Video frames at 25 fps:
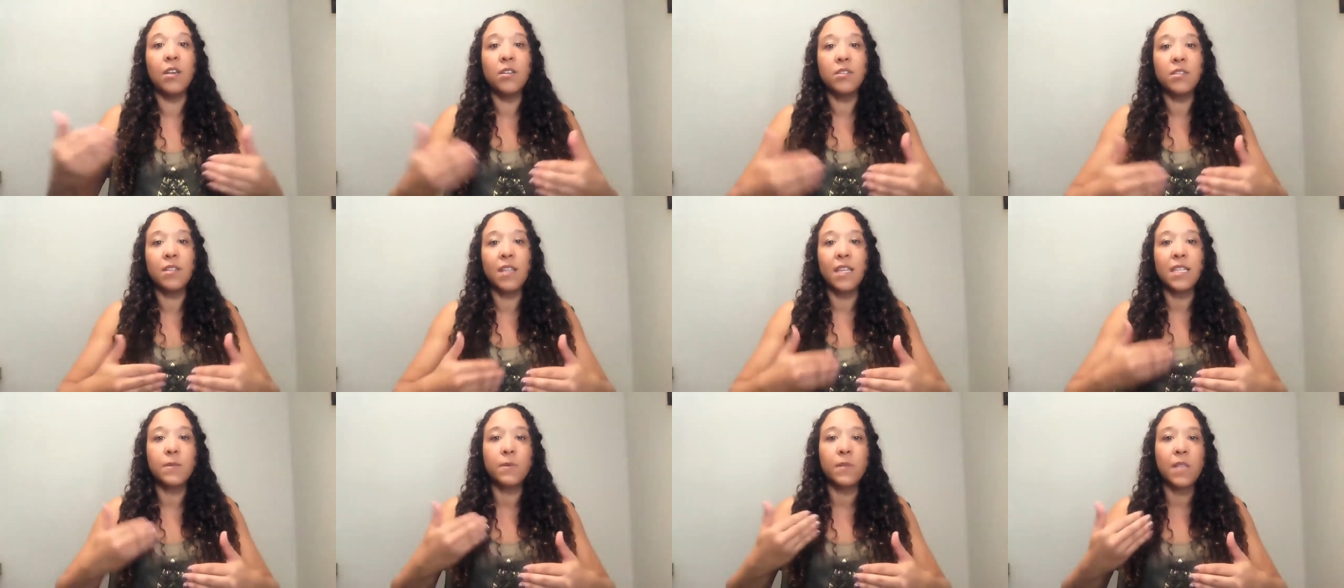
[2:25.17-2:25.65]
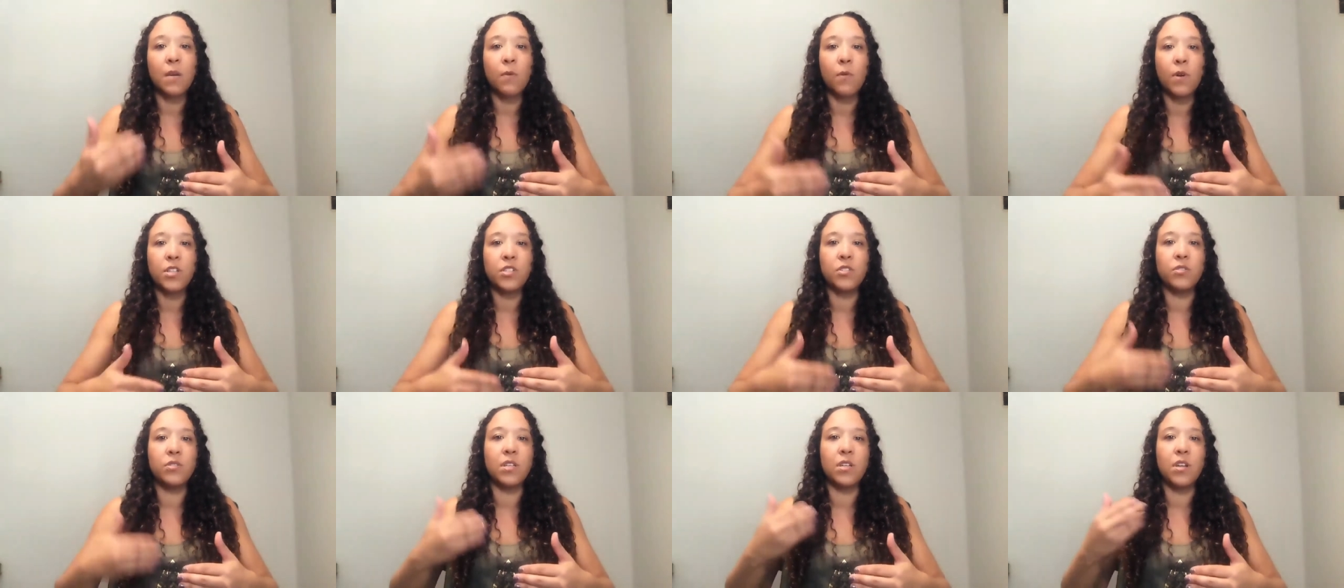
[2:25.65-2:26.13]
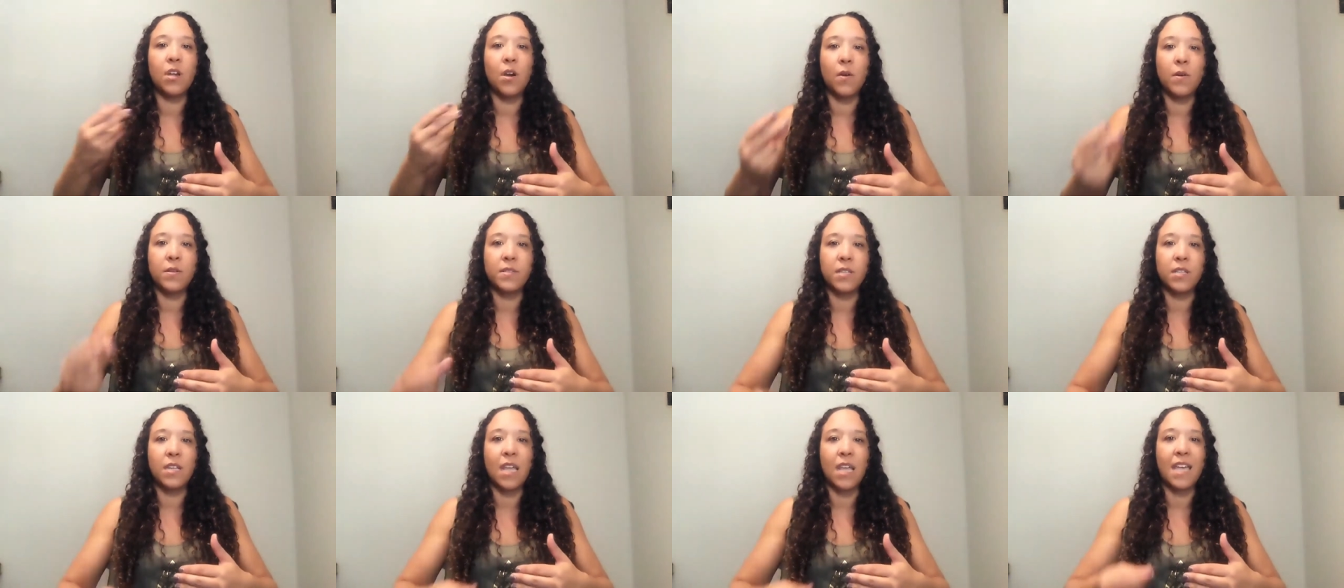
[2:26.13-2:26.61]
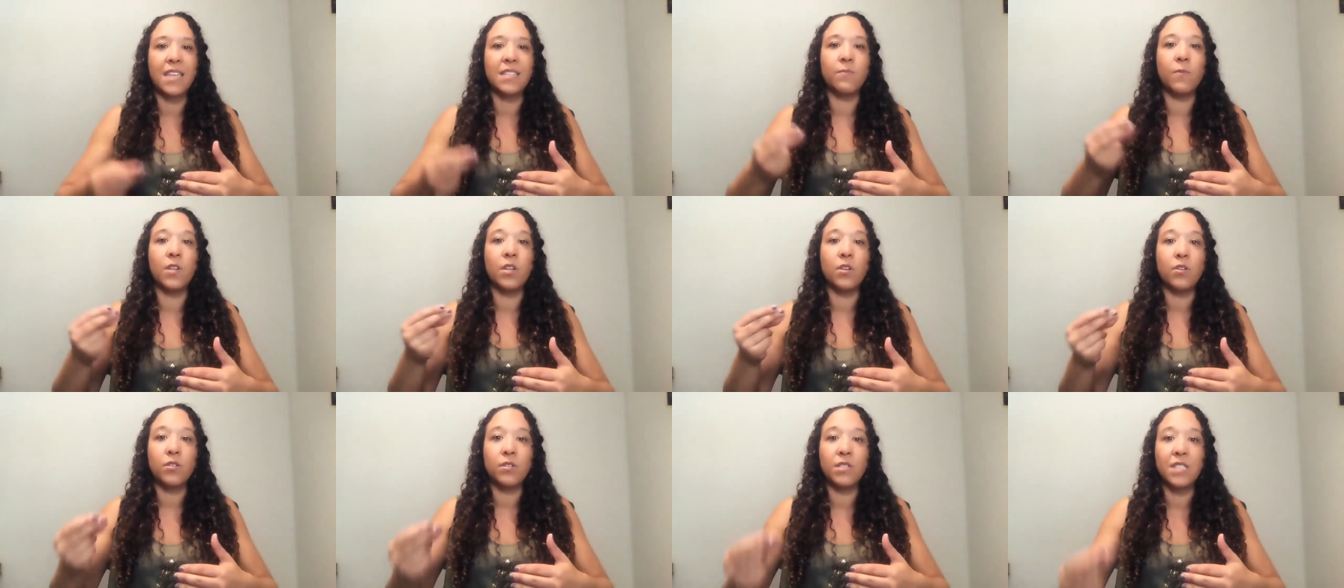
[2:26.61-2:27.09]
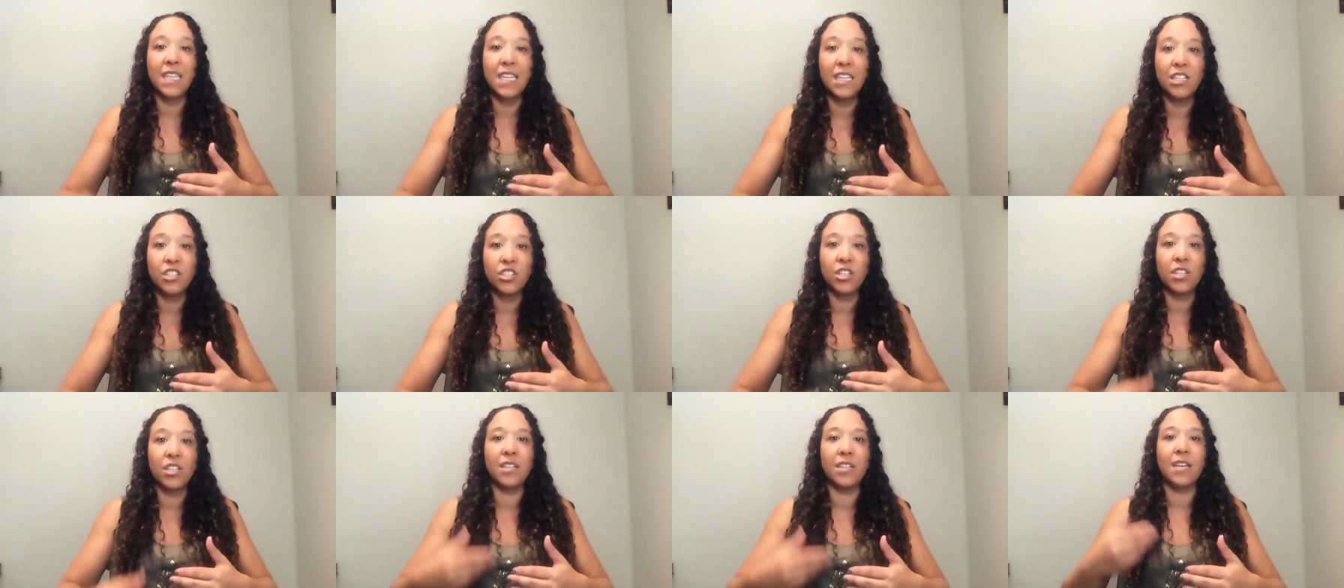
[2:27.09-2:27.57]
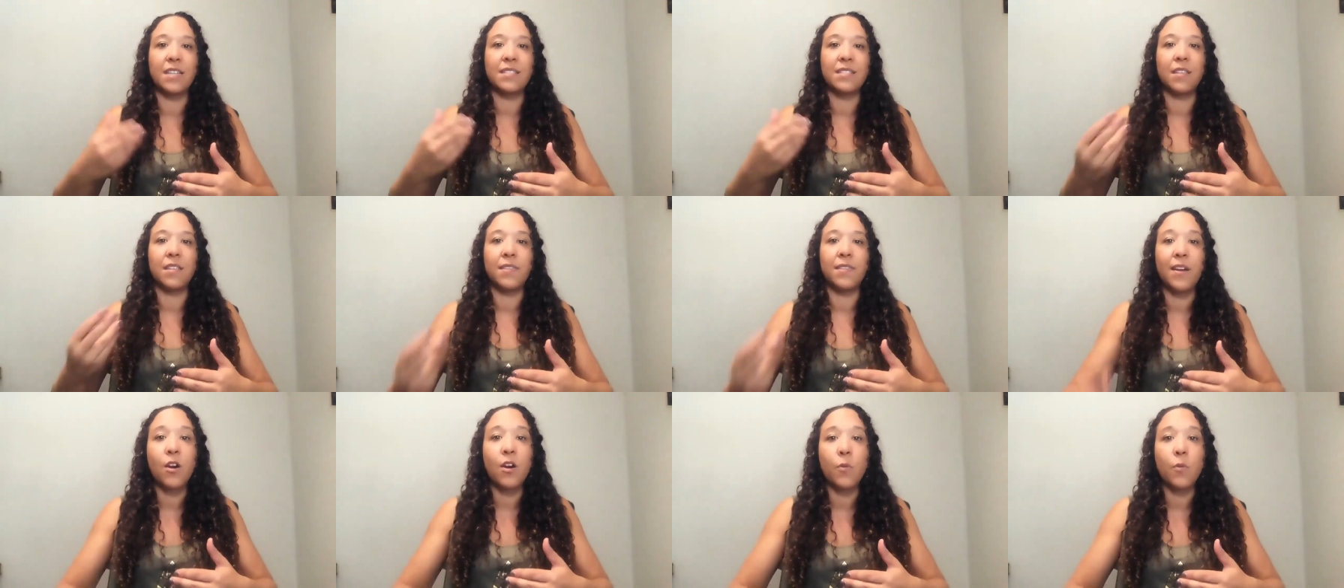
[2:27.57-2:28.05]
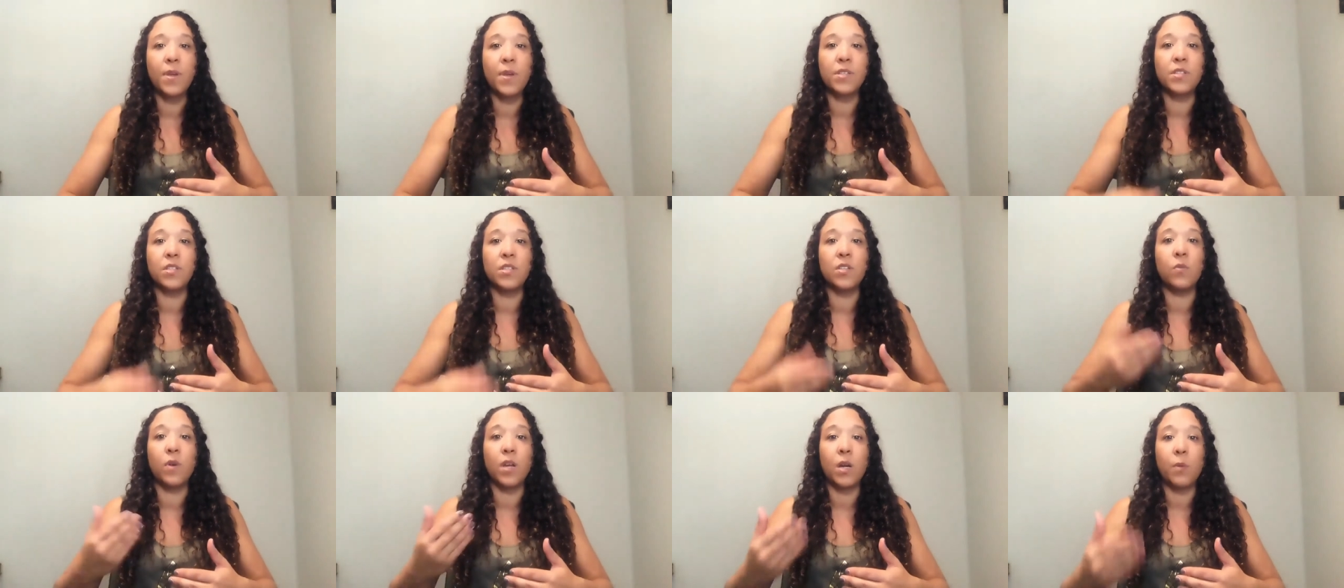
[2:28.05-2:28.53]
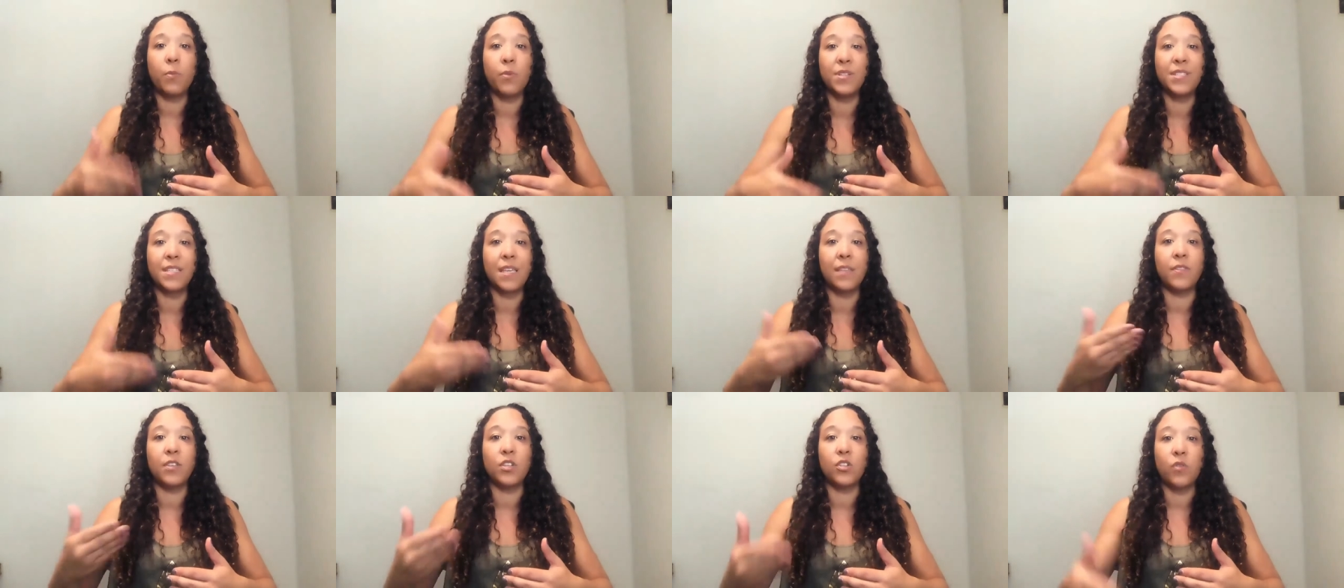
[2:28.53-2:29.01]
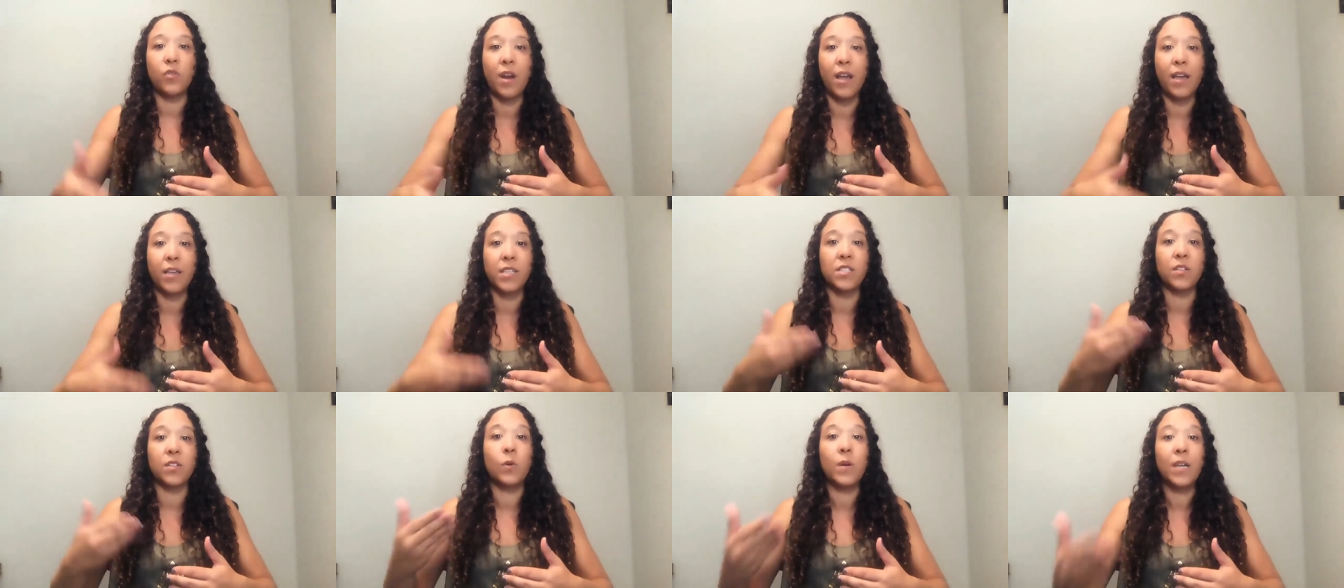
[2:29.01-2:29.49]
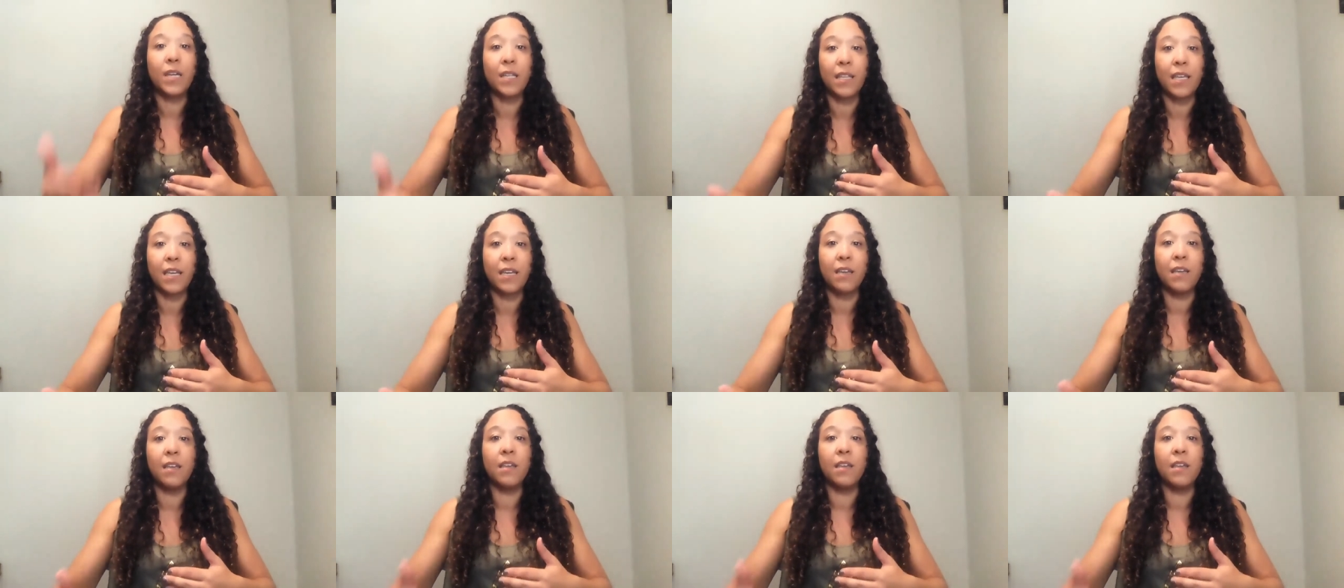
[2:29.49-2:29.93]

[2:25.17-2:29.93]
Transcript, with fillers: So that's what they want you to know, is that as when you're teaching as a therapist, you want to present the trials quickly,